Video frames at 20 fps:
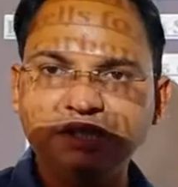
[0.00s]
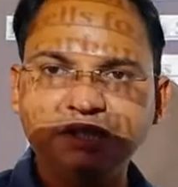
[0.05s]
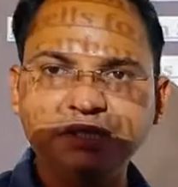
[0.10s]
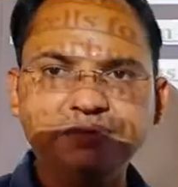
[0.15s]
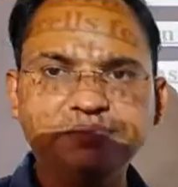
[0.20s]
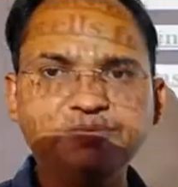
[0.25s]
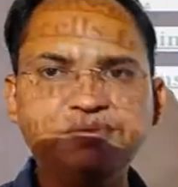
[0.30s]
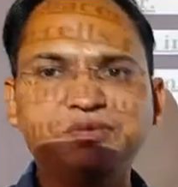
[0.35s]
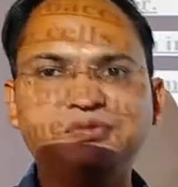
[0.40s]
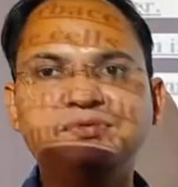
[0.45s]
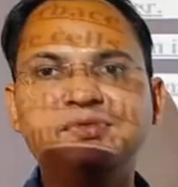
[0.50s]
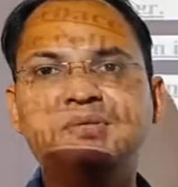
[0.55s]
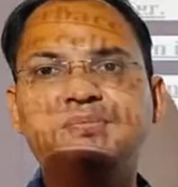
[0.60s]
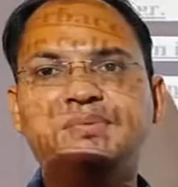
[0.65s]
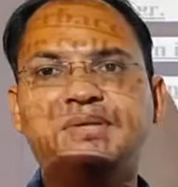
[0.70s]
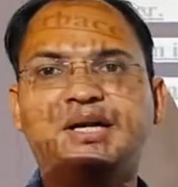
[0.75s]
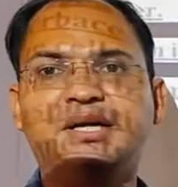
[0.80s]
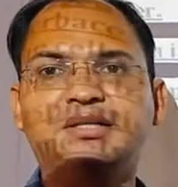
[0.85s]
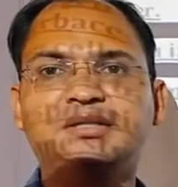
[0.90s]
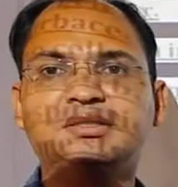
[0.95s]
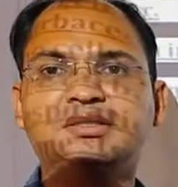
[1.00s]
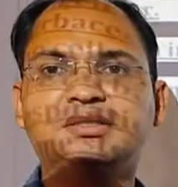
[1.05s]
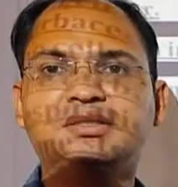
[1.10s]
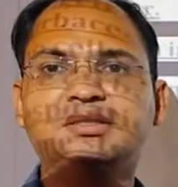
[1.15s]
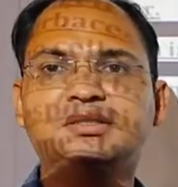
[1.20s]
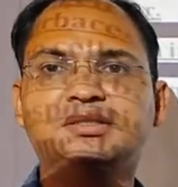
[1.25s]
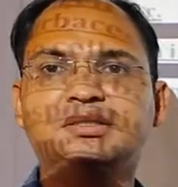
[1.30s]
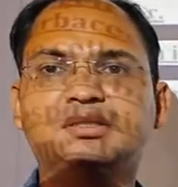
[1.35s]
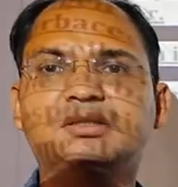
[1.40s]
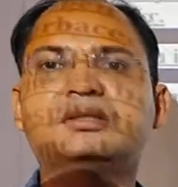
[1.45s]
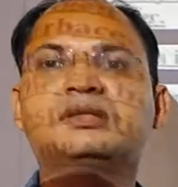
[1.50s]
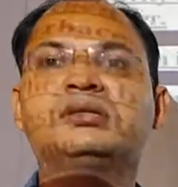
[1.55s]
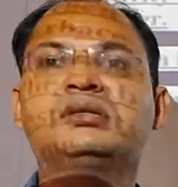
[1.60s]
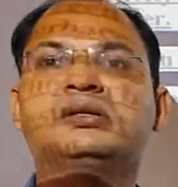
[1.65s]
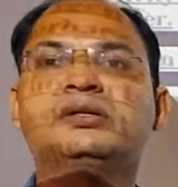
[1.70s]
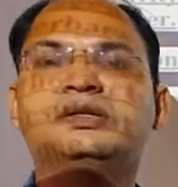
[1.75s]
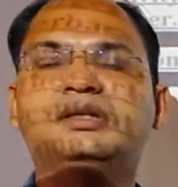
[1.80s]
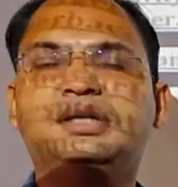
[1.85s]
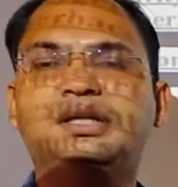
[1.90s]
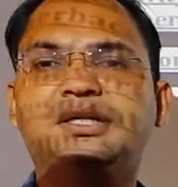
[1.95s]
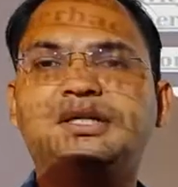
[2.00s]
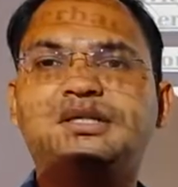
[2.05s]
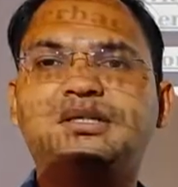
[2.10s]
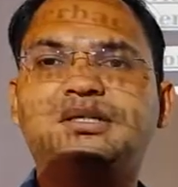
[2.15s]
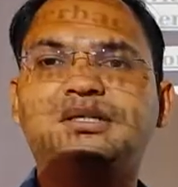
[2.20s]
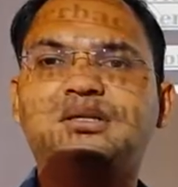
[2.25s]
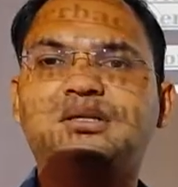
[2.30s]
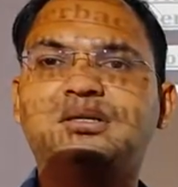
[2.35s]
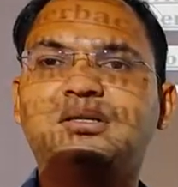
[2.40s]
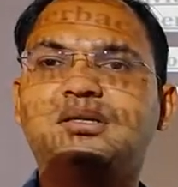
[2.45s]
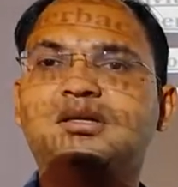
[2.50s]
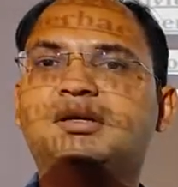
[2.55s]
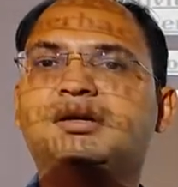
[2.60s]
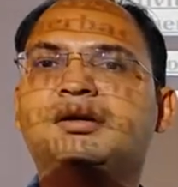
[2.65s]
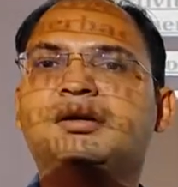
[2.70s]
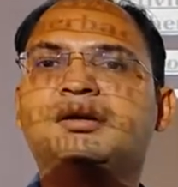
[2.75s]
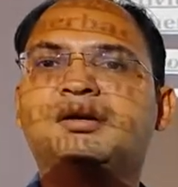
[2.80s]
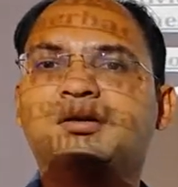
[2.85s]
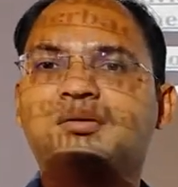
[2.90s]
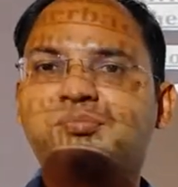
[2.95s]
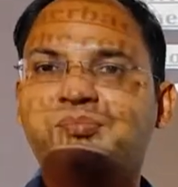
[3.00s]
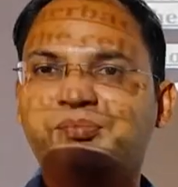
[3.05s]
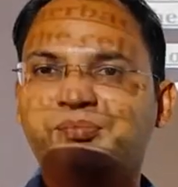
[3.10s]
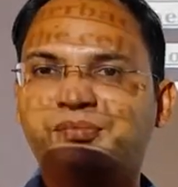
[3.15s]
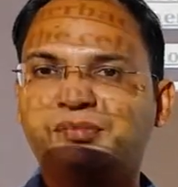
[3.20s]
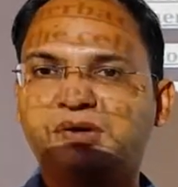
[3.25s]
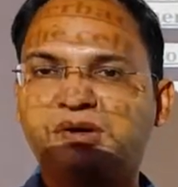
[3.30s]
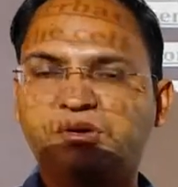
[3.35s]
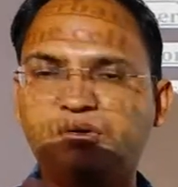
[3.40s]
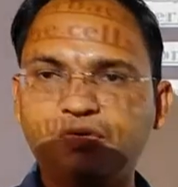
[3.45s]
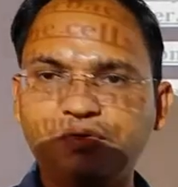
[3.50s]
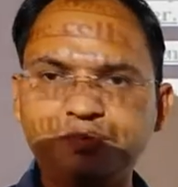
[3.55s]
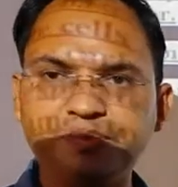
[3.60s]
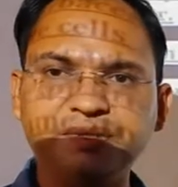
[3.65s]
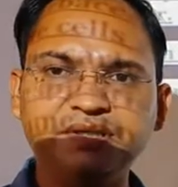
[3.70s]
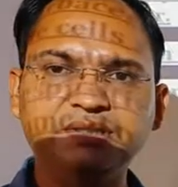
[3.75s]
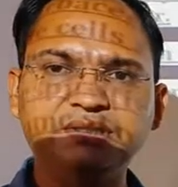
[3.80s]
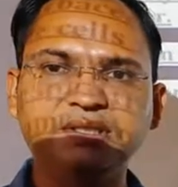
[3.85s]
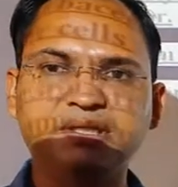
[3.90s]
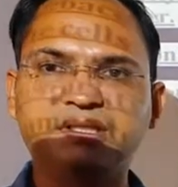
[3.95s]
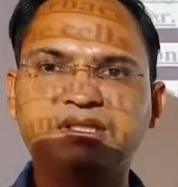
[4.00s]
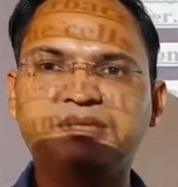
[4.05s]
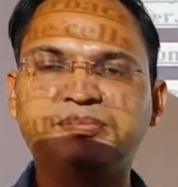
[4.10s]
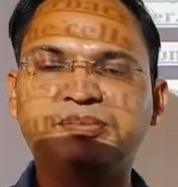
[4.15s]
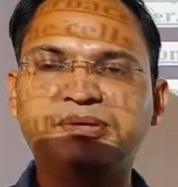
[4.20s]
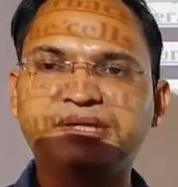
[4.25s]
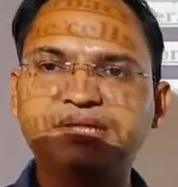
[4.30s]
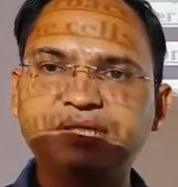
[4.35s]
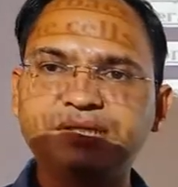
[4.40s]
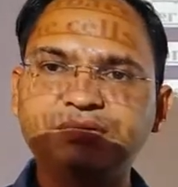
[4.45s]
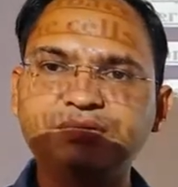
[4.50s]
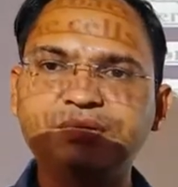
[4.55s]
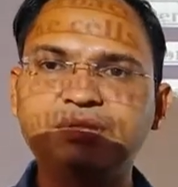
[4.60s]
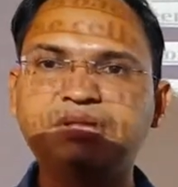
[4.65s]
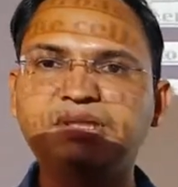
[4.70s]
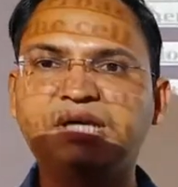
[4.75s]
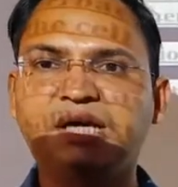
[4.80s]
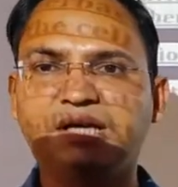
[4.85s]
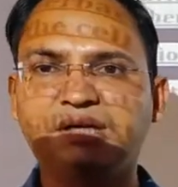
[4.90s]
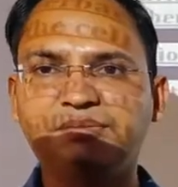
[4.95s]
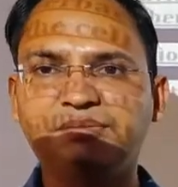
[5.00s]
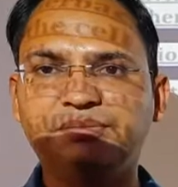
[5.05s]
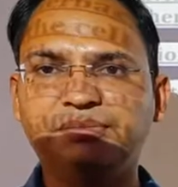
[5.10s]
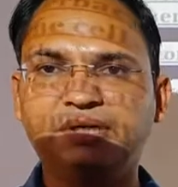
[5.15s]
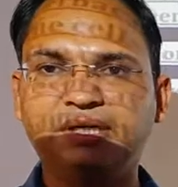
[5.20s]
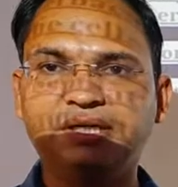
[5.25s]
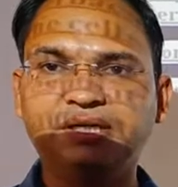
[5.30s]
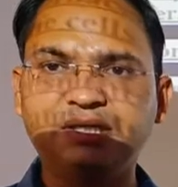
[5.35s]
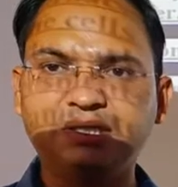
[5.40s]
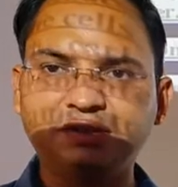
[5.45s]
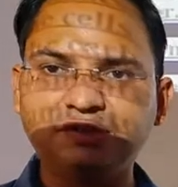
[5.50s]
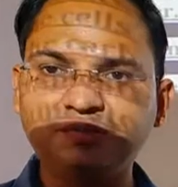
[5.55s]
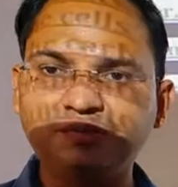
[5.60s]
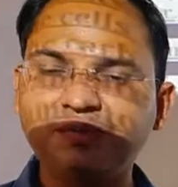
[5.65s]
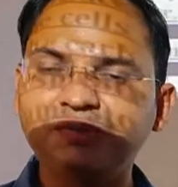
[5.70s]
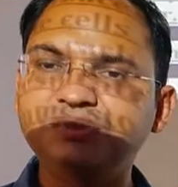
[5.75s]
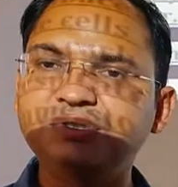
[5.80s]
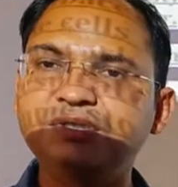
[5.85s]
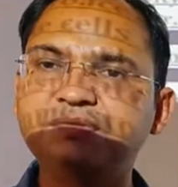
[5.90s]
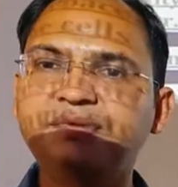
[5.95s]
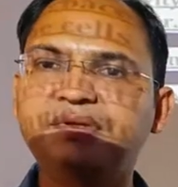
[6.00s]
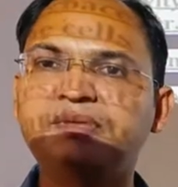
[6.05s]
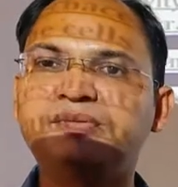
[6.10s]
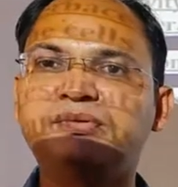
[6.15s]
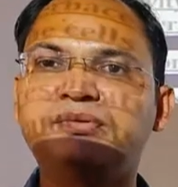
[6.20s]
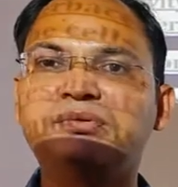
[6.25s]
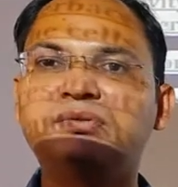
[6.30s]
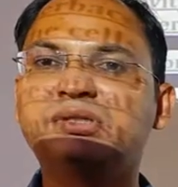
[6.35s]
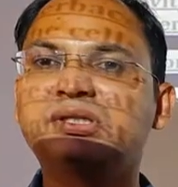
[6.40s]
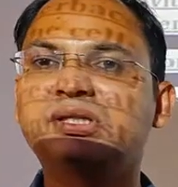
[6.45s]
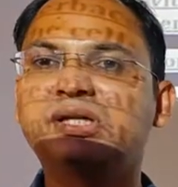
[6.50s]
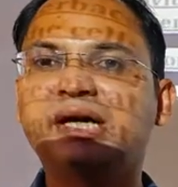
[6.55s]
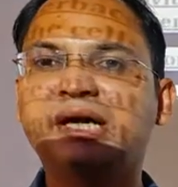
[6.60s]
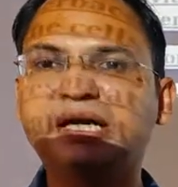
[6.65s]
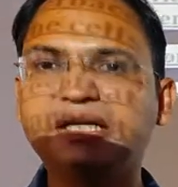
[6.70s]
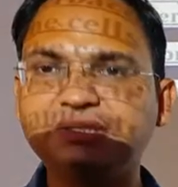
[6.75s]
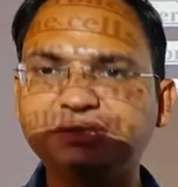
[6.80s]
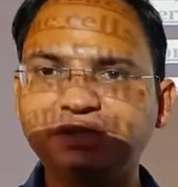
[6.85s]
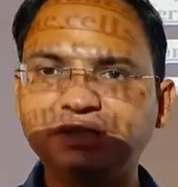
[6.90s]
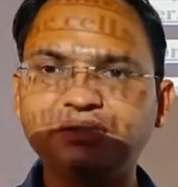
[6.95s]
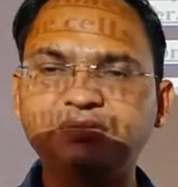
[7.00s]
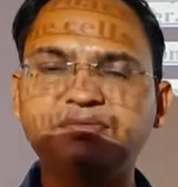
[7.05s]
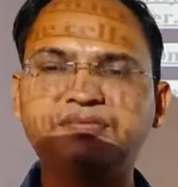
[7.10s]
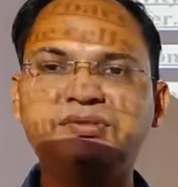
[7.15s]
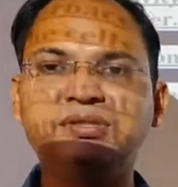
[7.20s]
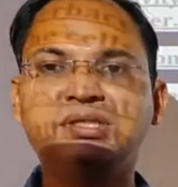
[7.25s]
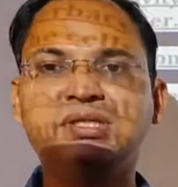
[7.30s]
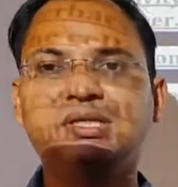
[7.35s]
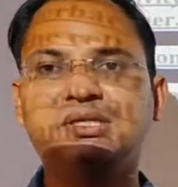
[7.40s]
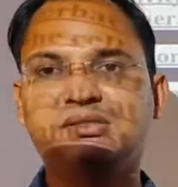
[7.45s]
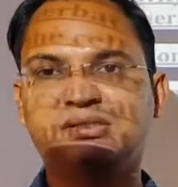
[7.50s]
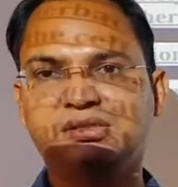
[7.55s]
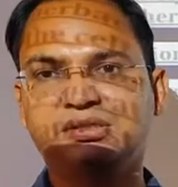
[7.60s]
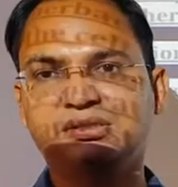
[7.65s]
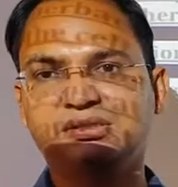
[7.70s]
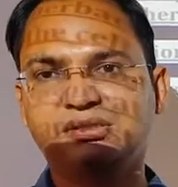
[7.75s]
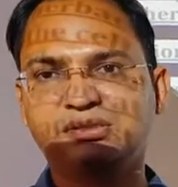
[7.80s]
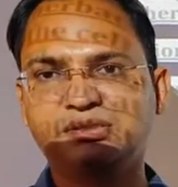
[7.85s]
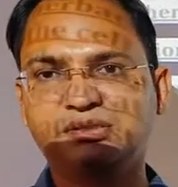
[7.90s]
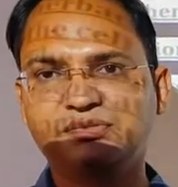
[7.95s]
of the plant that opens at a particular time and responsible for the exchange of the gases.